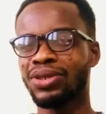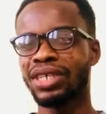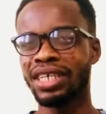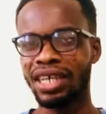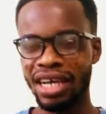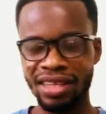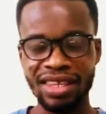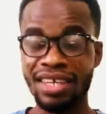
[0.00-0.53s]

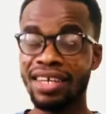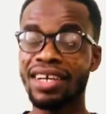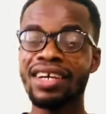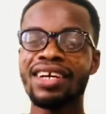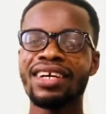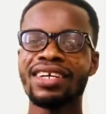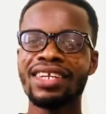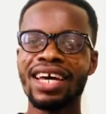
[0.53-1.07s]
Okay, I think
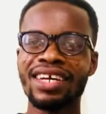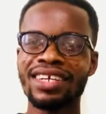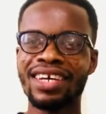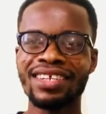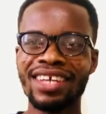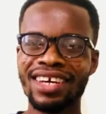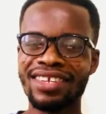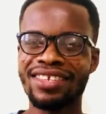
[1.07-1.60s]

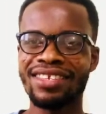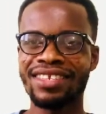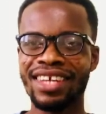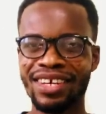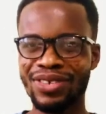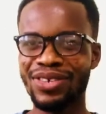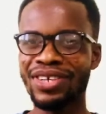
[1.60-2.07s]
that's